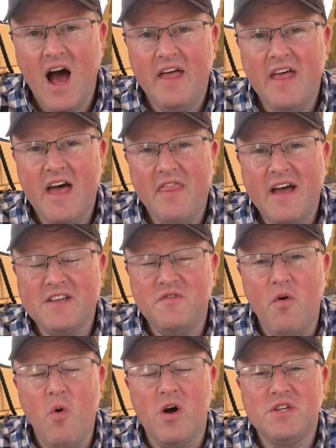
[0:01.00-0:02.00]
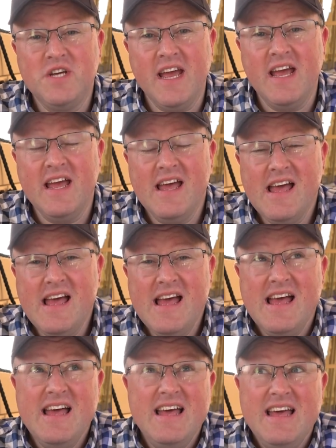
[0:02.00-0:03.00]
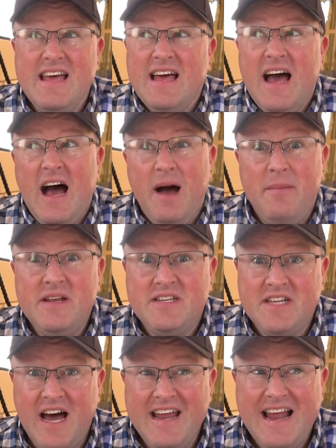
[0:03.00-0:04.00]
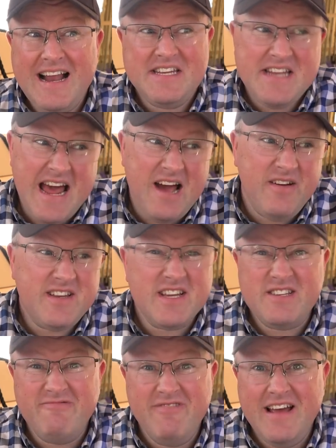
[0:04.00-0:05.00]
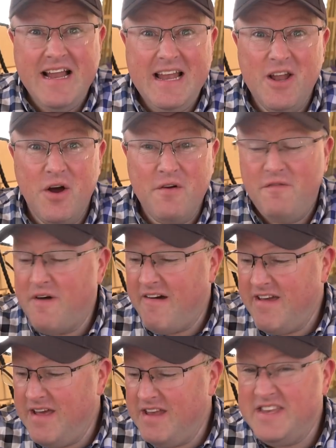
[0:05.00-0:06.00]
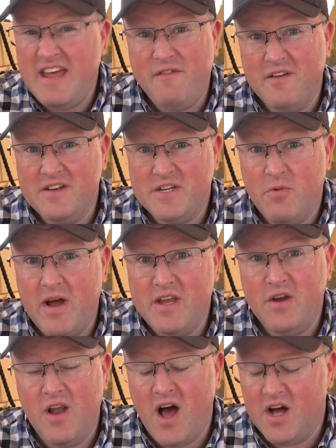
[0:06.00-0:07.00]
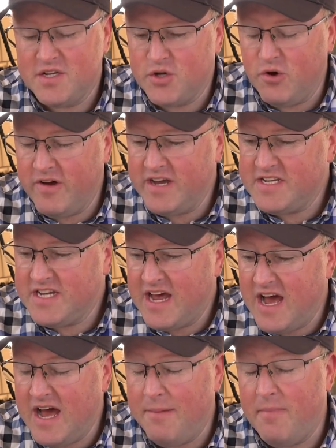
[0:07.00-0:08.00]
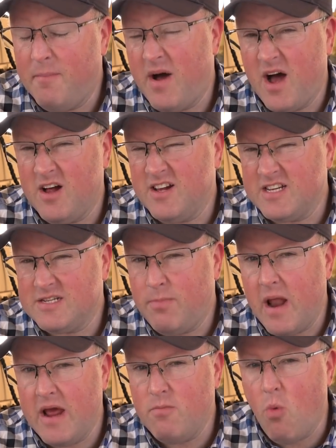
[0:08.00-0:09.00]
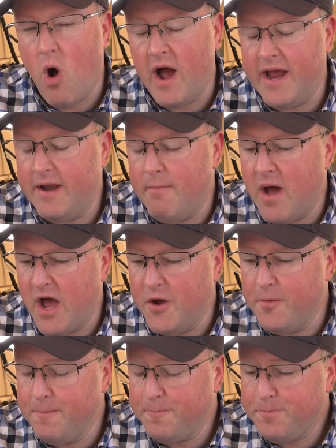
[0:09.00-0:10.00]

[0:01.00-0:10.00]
Hi there, thanks for watching. I'm inside Alice now. It doesn't really look very different to when you last saw it, um, but I'll explain why in a mo.